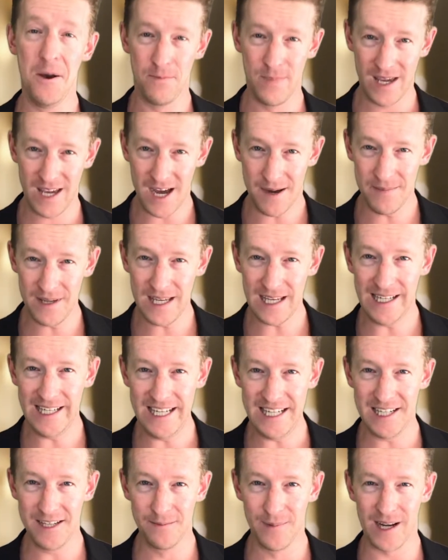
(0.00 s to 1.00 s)
Becoming a
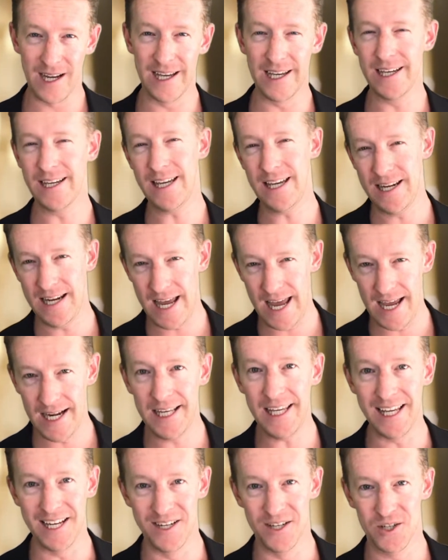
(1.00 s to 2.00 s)
leading player in
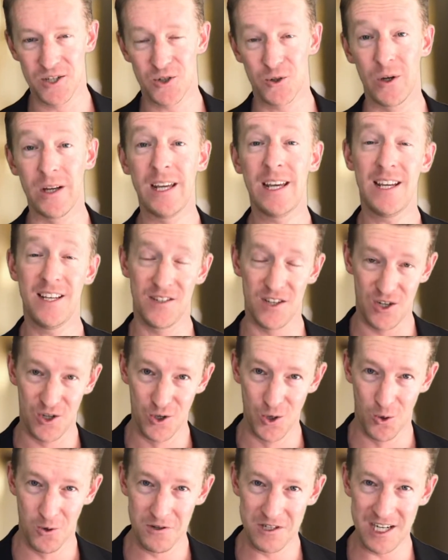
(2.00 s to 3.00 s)
any industry is a
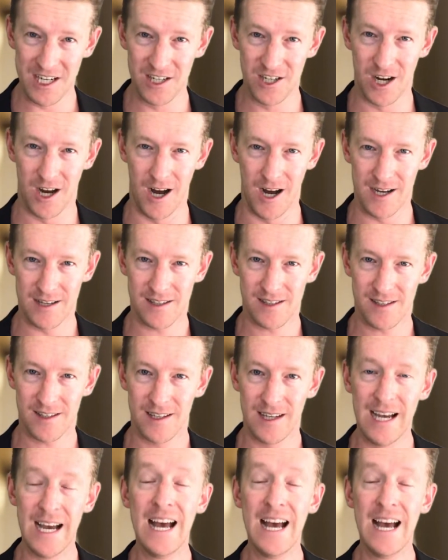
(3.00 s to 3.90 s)
daunting task.